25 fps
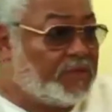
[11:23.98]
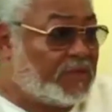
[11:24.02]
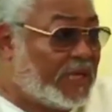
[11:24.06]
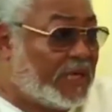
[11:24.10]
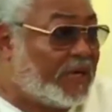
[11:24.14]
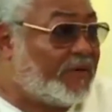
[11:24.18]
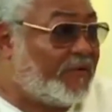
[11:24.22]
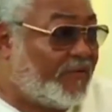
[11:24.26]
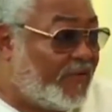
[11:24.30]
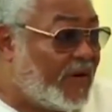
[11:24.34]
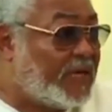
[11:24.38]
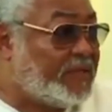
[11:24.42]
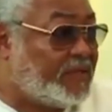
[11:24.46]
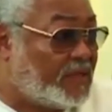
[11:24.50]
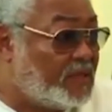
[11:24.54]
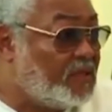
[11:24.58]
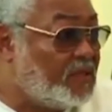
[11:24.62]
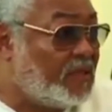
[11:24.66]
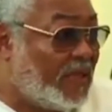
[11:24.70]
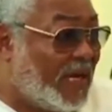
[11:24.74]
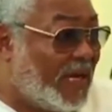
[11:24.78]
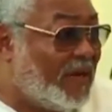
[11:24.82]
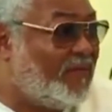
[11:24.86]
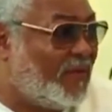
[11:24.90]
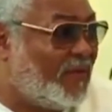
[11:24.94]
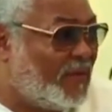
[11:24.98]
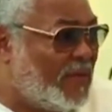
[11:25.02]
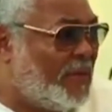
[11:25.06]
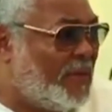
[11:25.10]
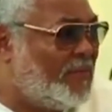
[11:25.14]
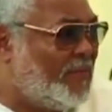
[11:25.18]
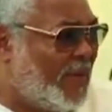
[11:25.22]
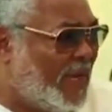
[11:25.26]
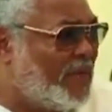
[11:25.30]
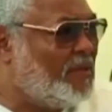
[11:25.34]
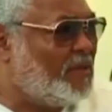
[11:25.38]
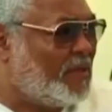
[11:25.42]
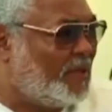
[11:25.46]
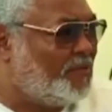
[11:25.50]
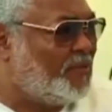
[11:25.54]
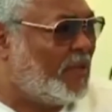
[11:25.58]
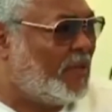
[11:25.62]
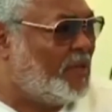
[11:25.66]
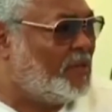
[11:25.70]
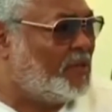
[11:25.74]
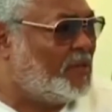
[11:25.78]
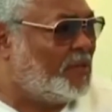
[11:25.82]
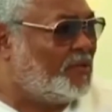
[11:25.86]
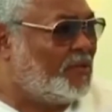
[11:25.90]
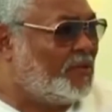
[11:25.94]
to sacrifice his life for them,
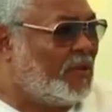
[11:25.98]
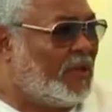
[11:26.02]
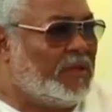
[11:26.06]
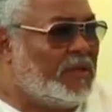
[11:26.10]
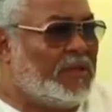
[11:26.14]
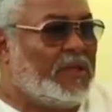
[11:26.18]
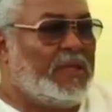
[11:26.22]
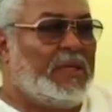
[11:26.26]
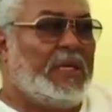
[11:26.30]
etc., etc.